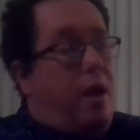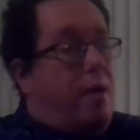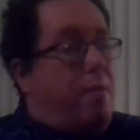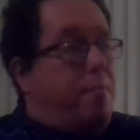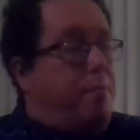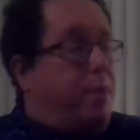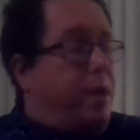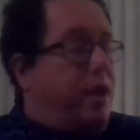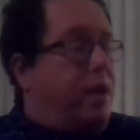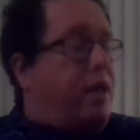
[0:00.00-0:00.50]

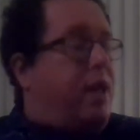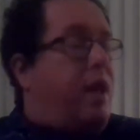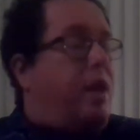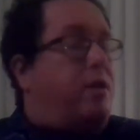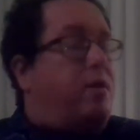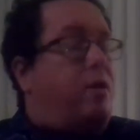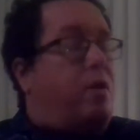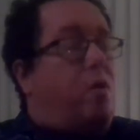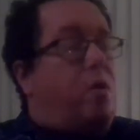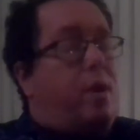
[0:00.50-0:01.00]
But
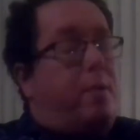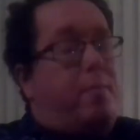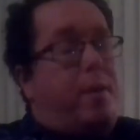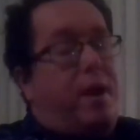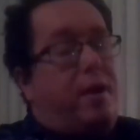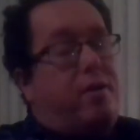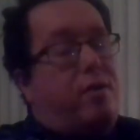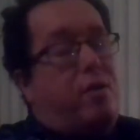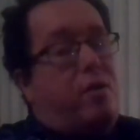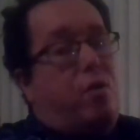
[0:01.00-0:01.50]
again, going
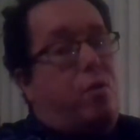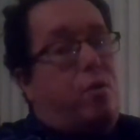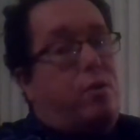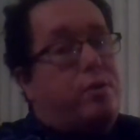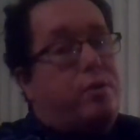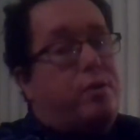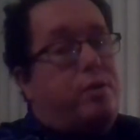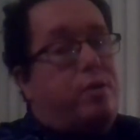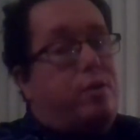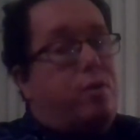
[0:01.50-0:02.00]
back to
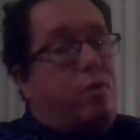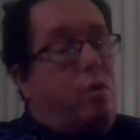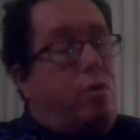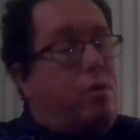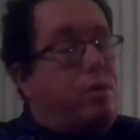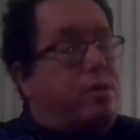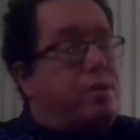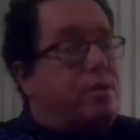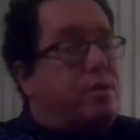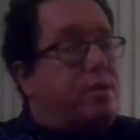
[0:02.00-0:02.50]
goals, your
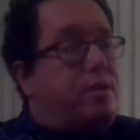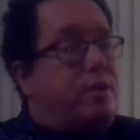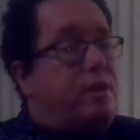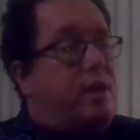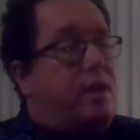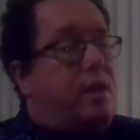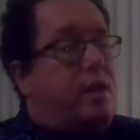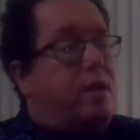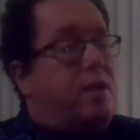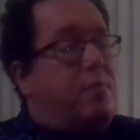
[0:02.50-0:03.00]
goals
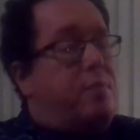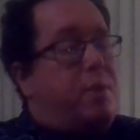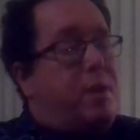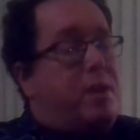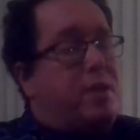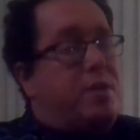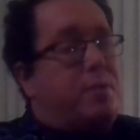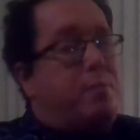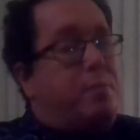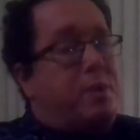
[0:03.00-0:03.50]
need to
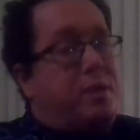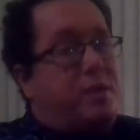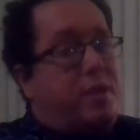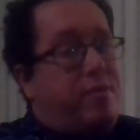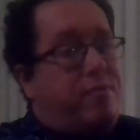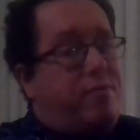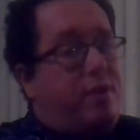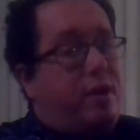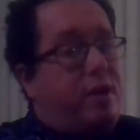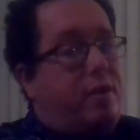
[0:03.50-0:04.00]
be
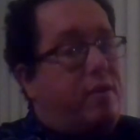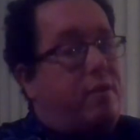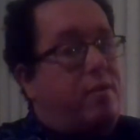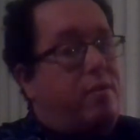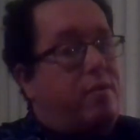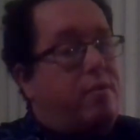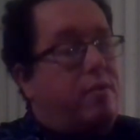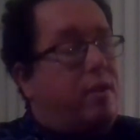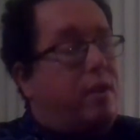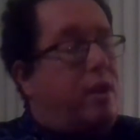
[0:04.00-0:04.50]
specific.
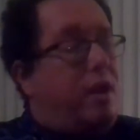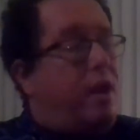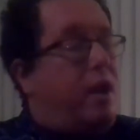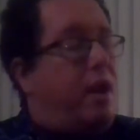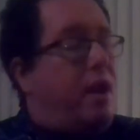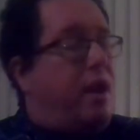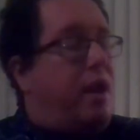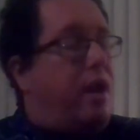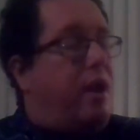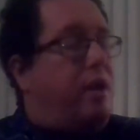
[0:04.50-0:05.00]

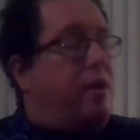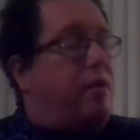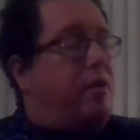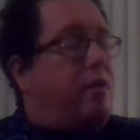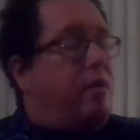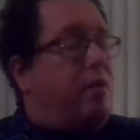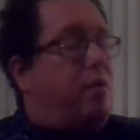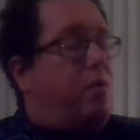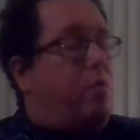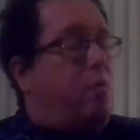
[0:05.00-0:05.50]

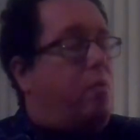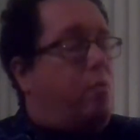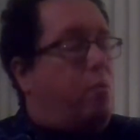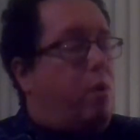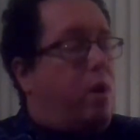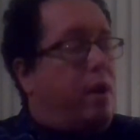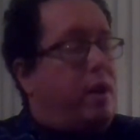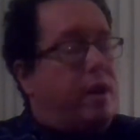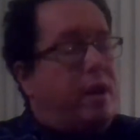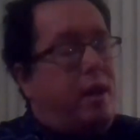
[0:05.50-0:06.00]
And
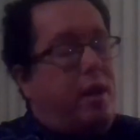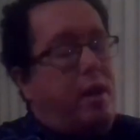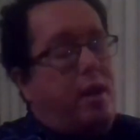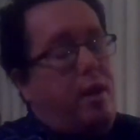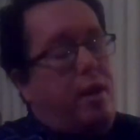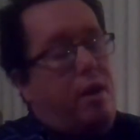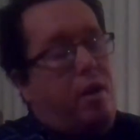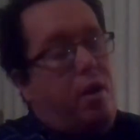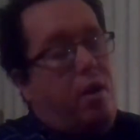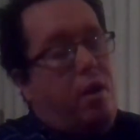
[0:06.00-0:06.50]
what
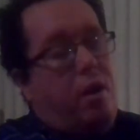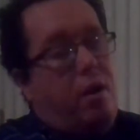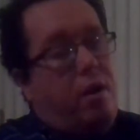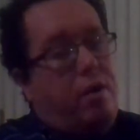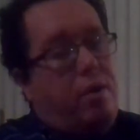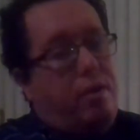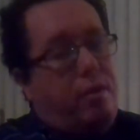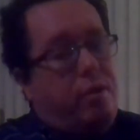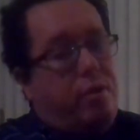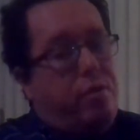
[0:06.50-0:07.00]
are
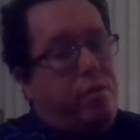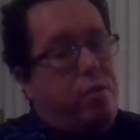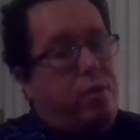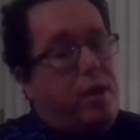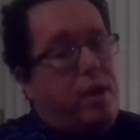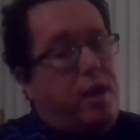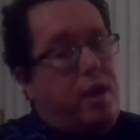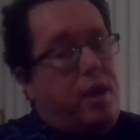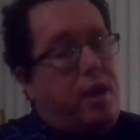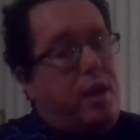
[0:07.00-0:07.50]
the
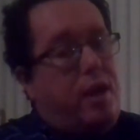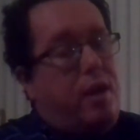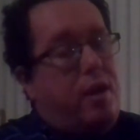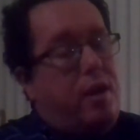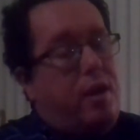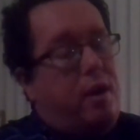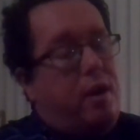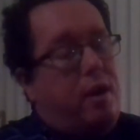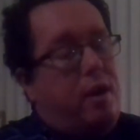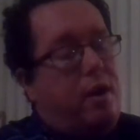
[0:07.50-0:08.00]
3
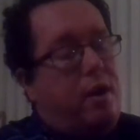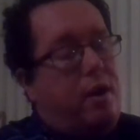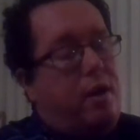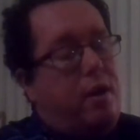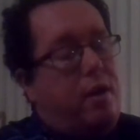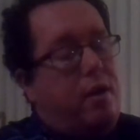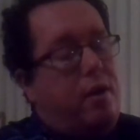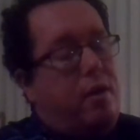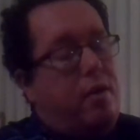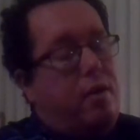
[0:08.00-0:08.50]

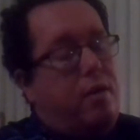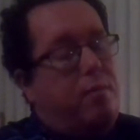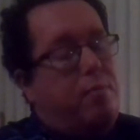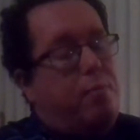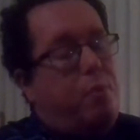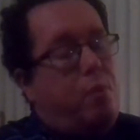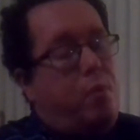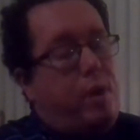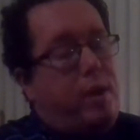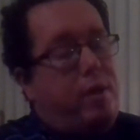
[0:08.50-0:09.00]

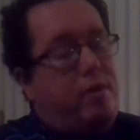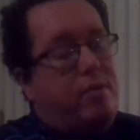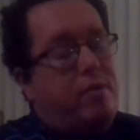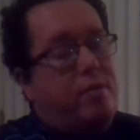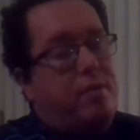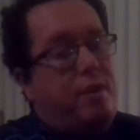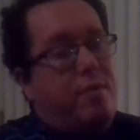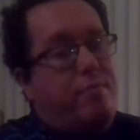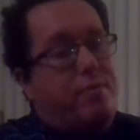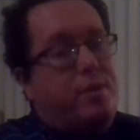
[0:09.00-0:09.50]

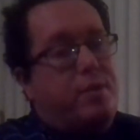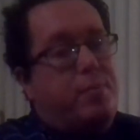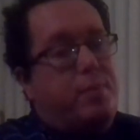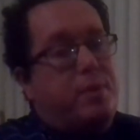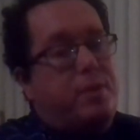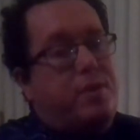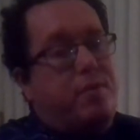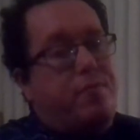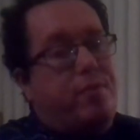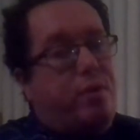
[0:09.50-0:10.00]
points of a
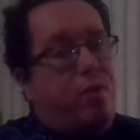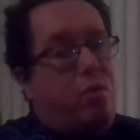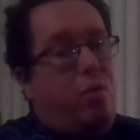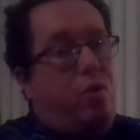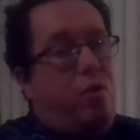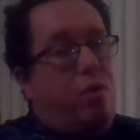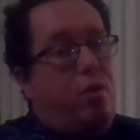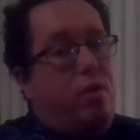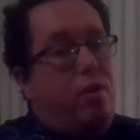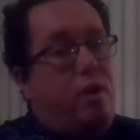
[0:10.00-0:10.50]
specific
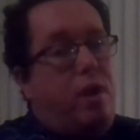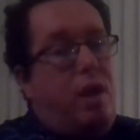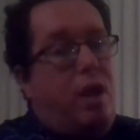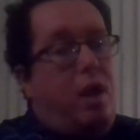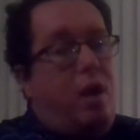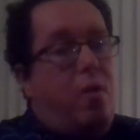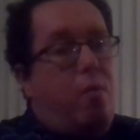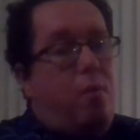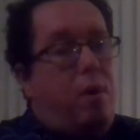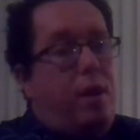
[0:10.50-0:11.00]
goal?
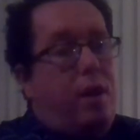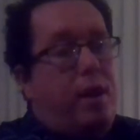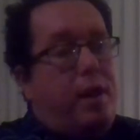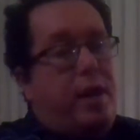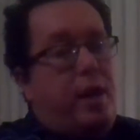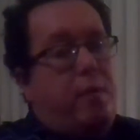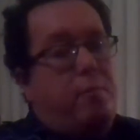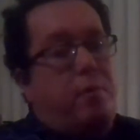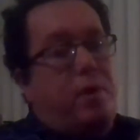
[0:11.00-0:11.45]
Well, I got them